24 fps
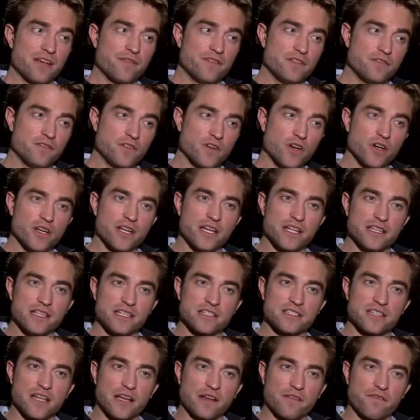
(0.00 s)
I mean, you've got it in
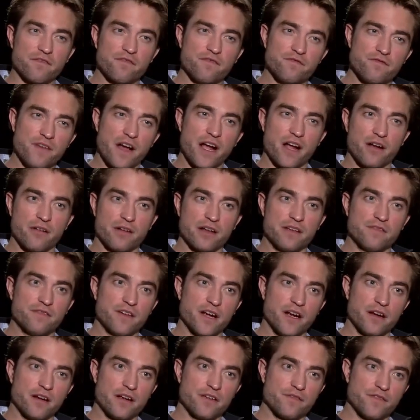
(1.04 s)
this, like, very,
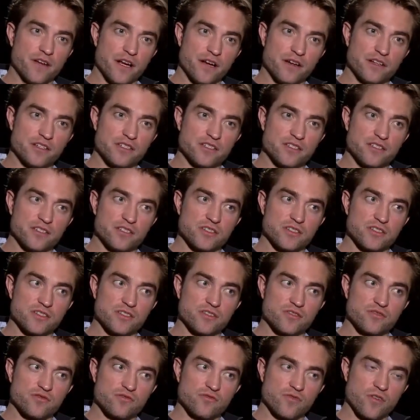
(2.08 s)
very, very
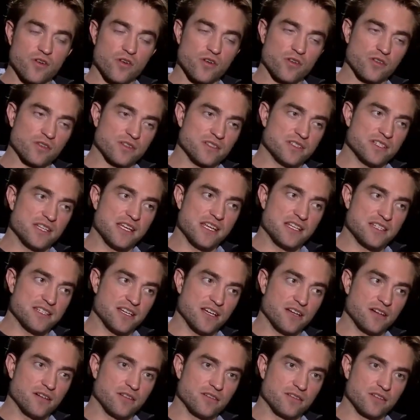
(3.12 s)
strong,
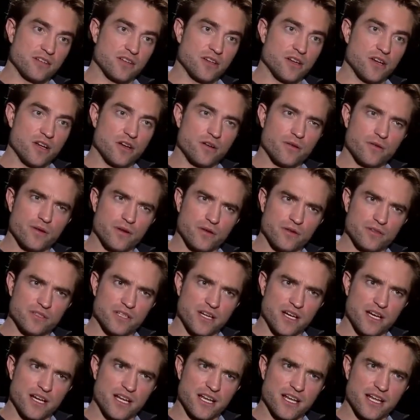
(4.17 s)
detailed, colloquial
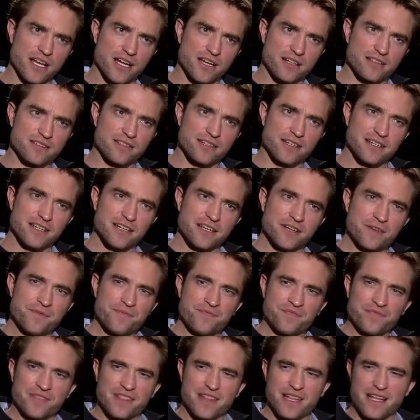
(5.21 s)
dialect,
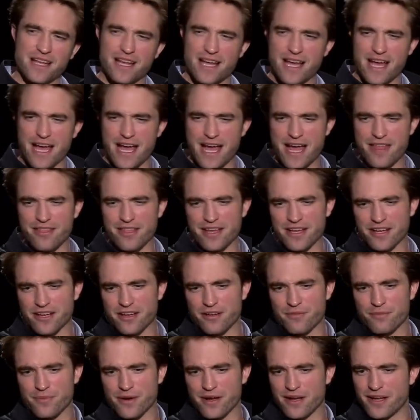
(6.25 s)
and then
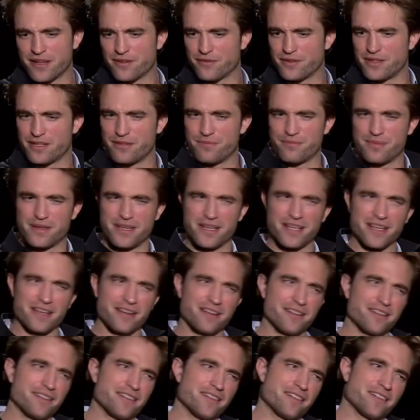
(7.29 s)
combined with it
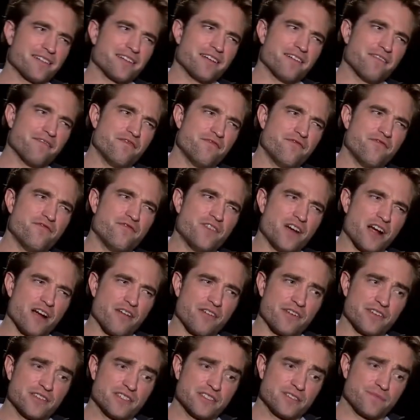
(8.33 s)
being a
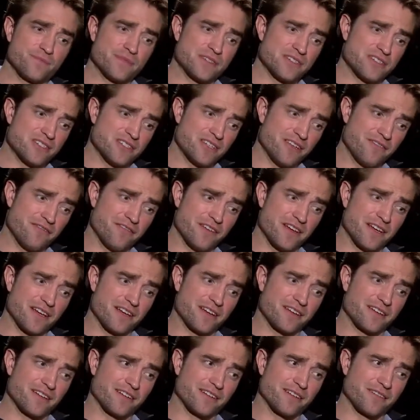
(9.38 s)
very
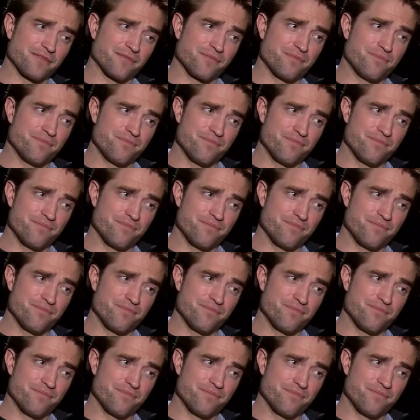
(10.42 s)
specific